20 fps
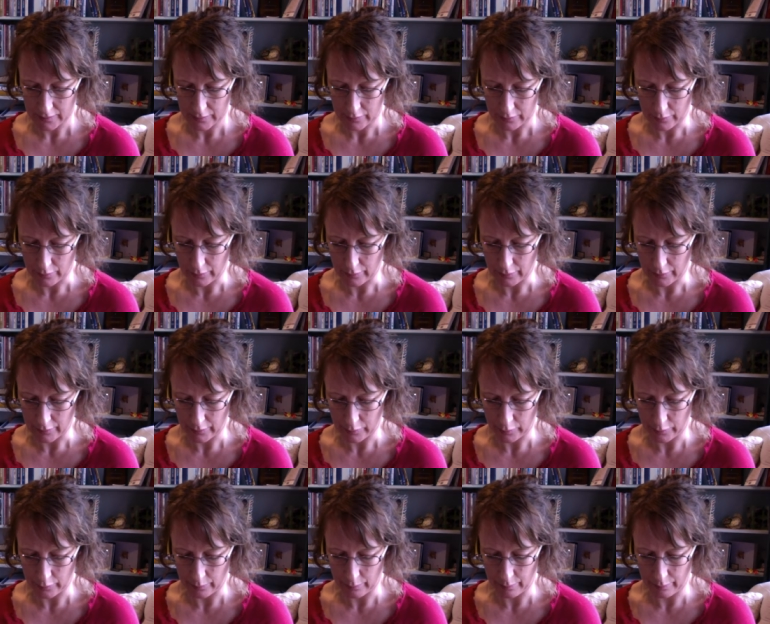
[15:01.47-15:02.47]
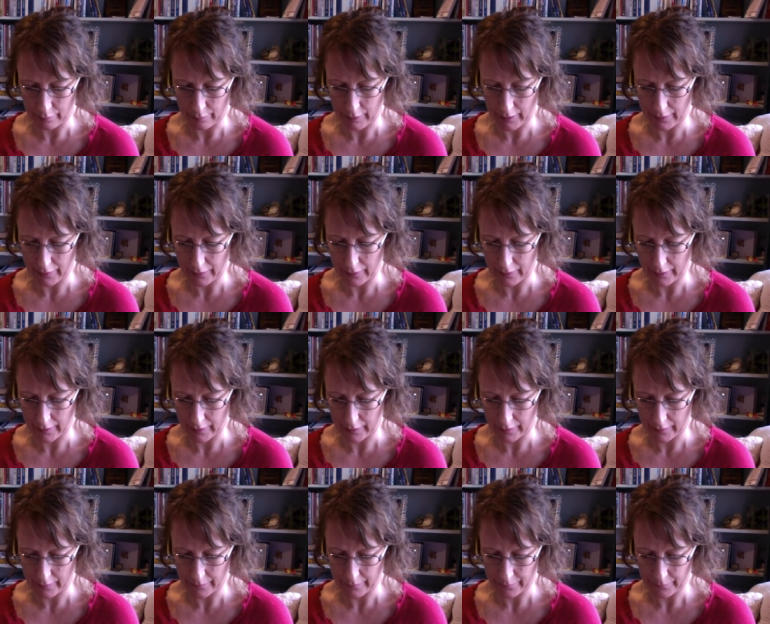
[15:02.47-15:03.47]
or her
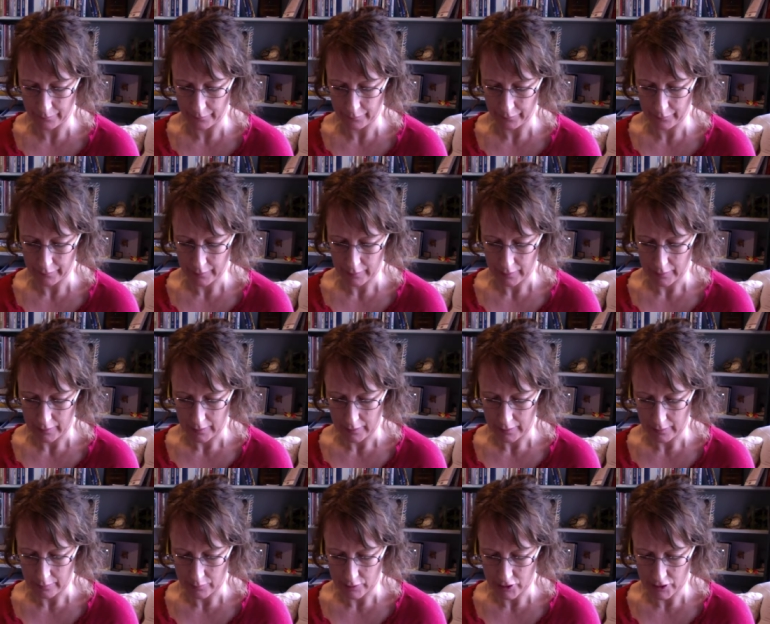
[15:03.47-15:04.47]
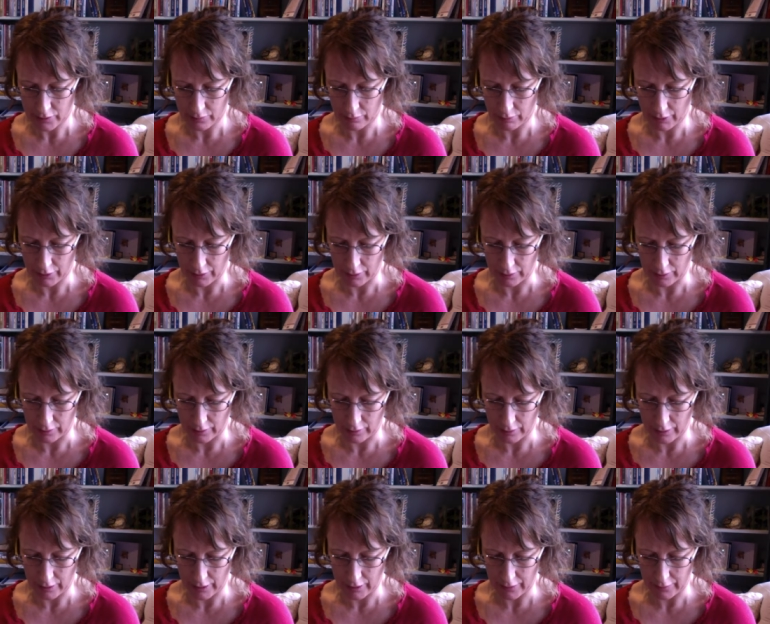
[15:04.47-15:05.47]
brother. She wrote a
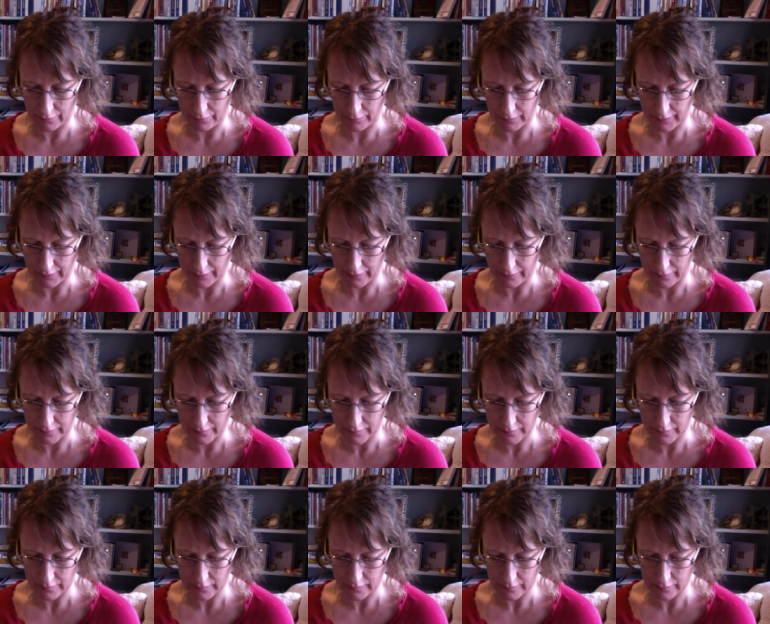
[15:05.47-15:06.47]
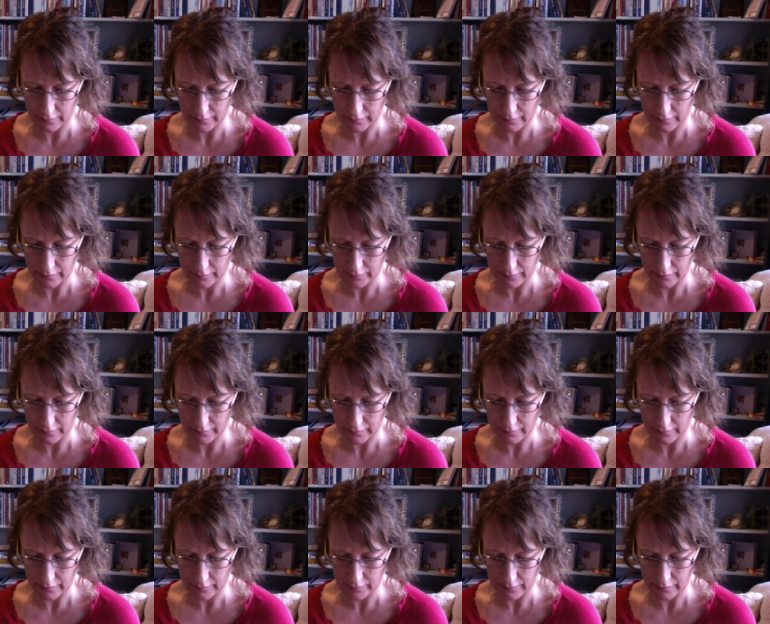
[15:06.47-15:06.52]
lot of letters,